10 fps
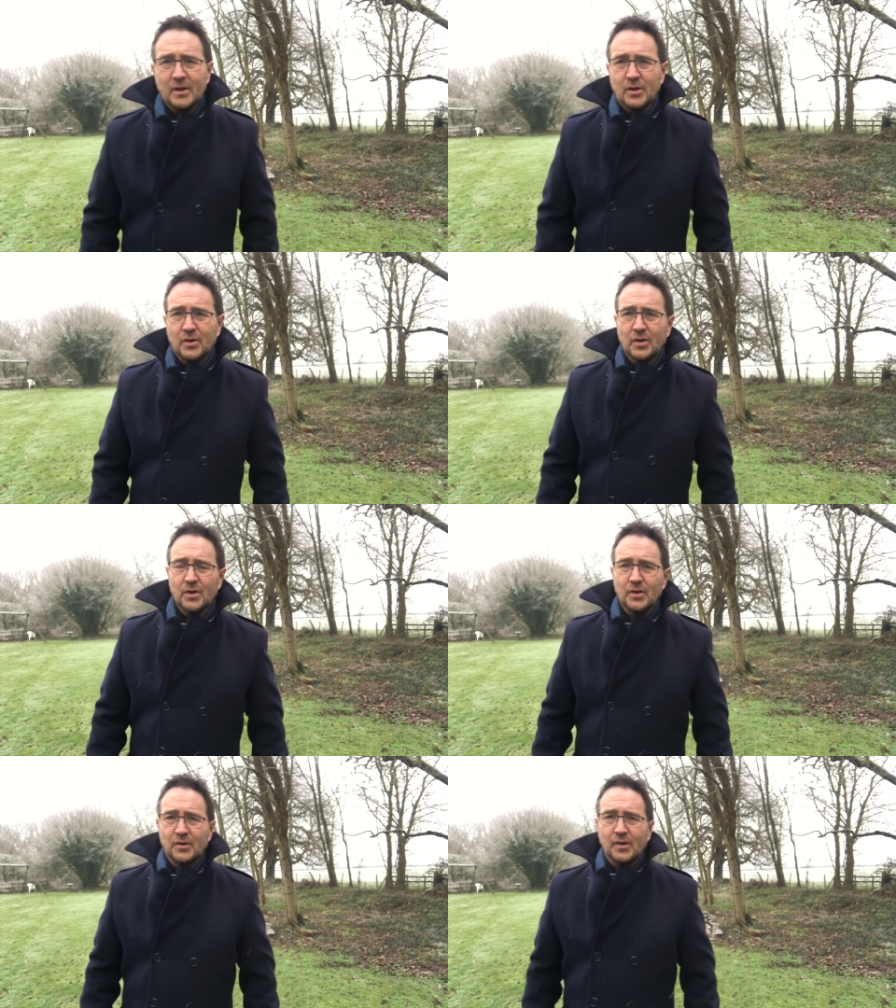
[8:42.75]

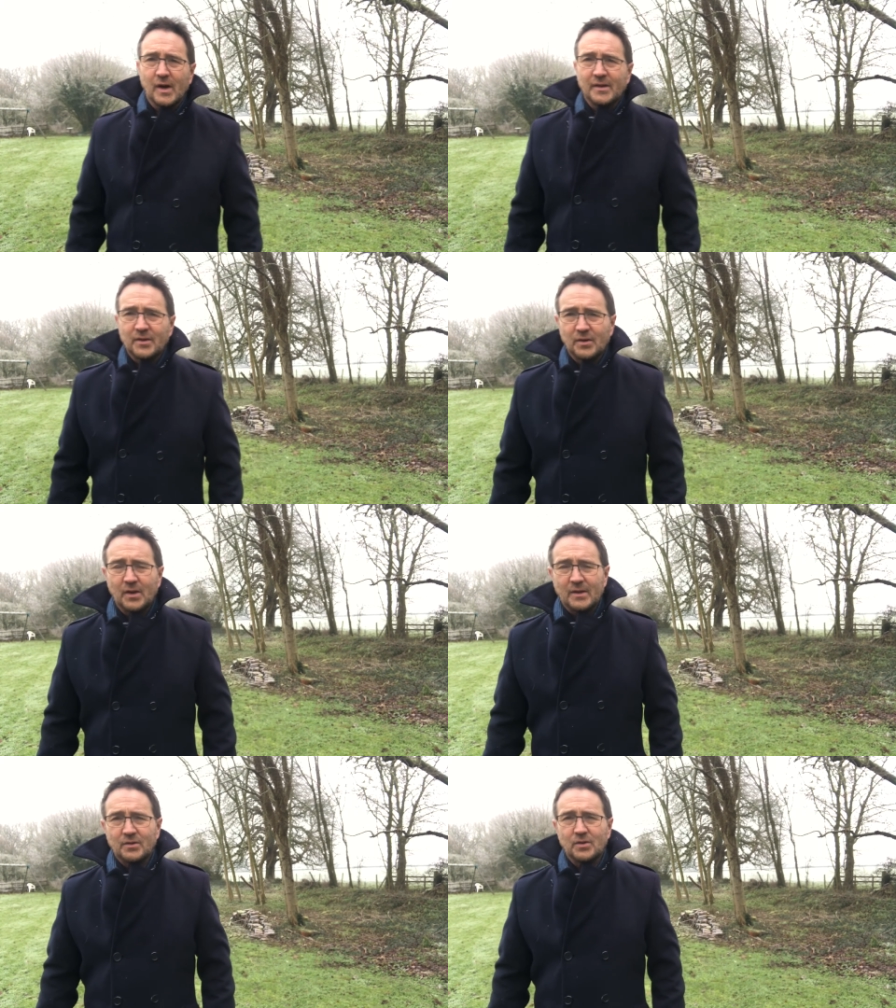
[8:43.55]
good, right? Did you,
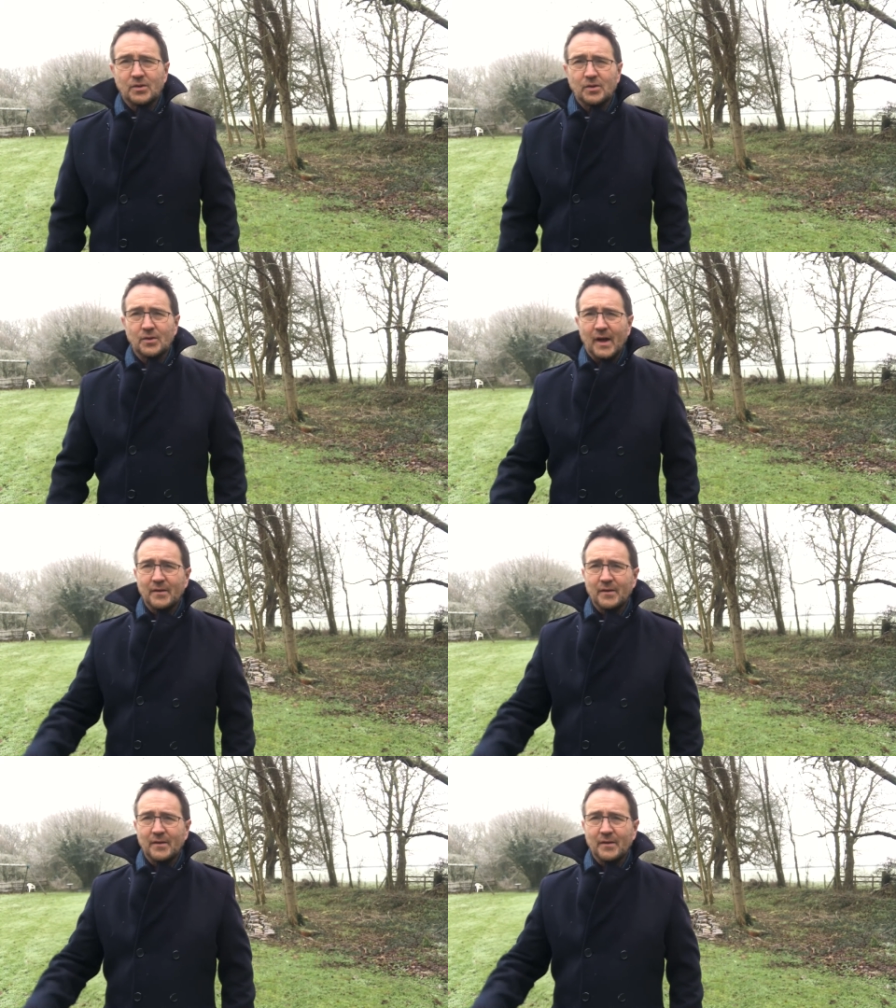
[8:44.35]
did you do that?